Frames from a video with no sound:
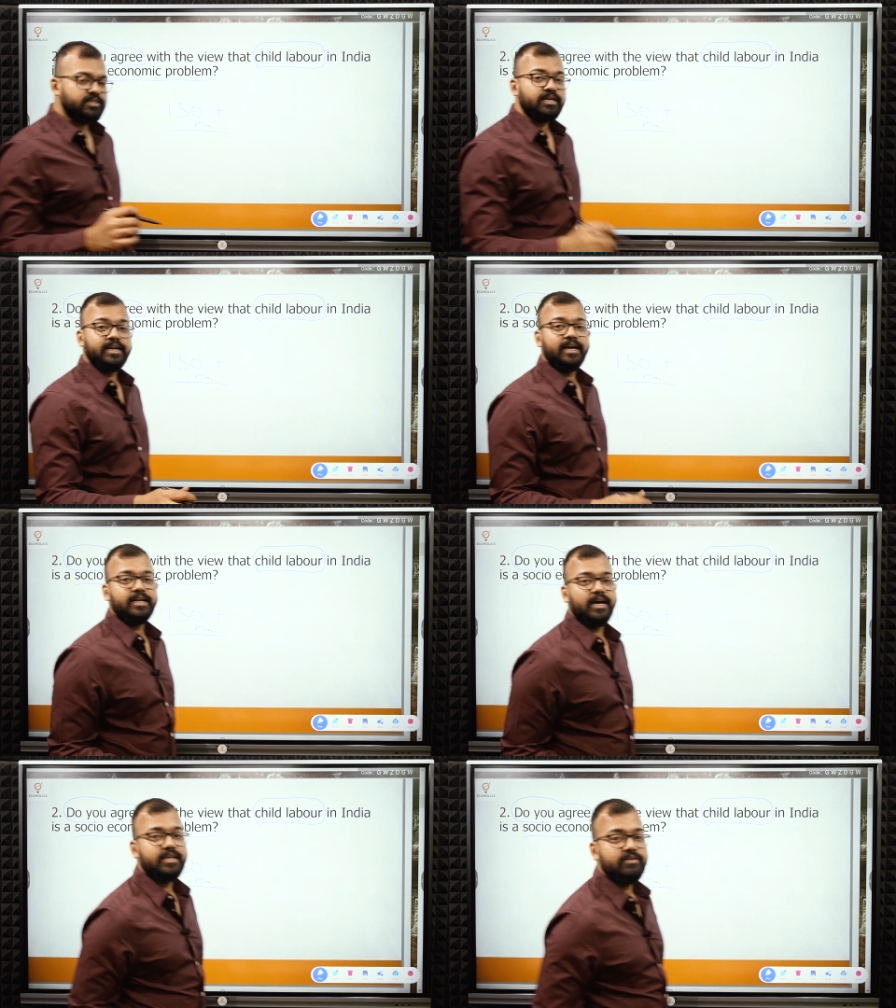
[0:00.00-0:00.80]
the
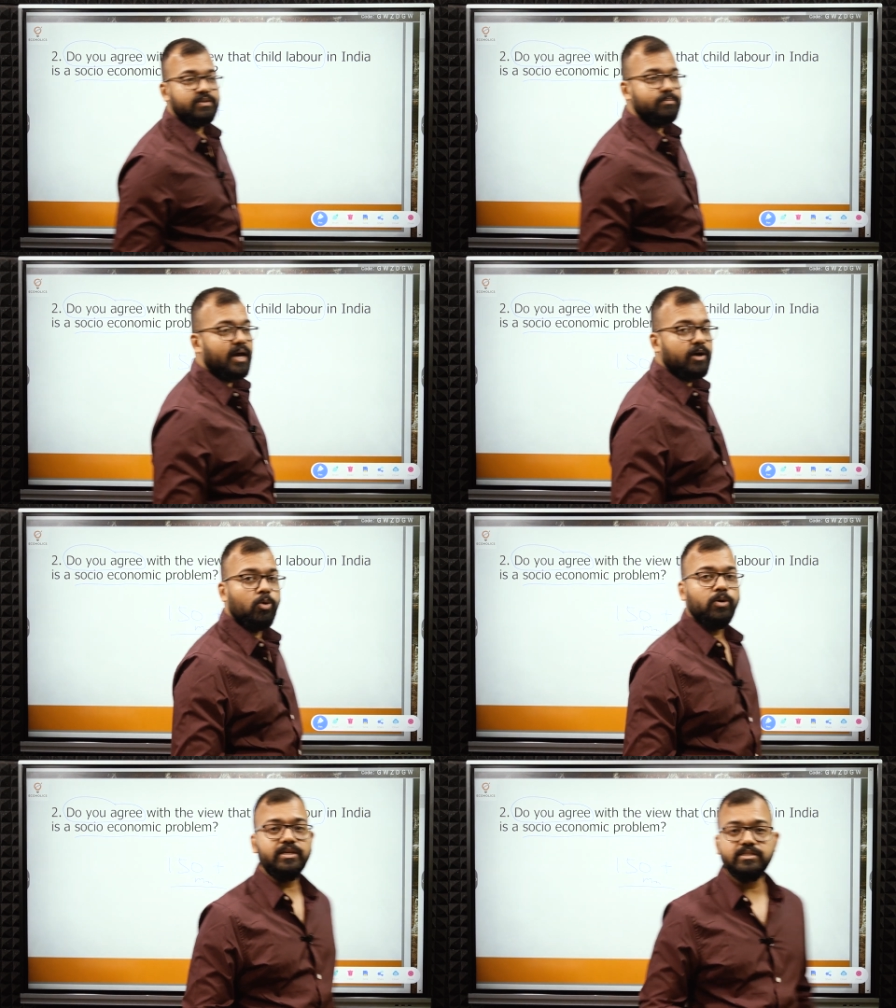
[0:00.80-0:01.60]
data given by
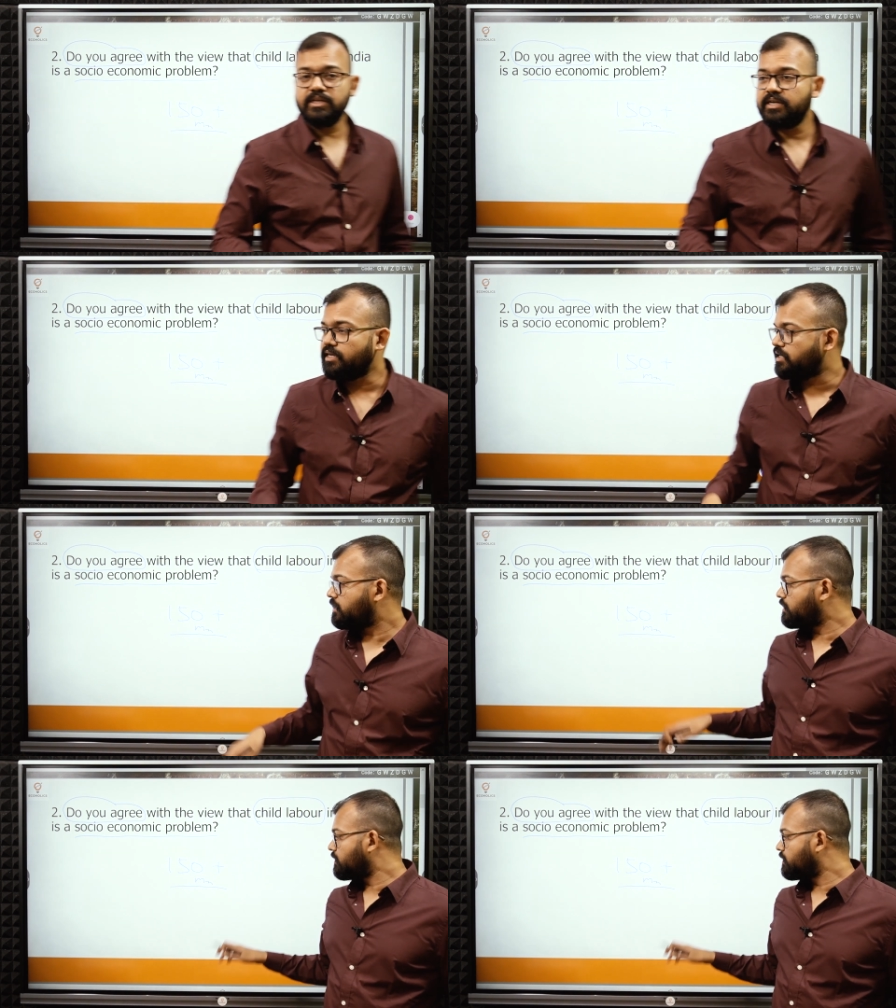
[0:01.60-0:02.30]
OECD,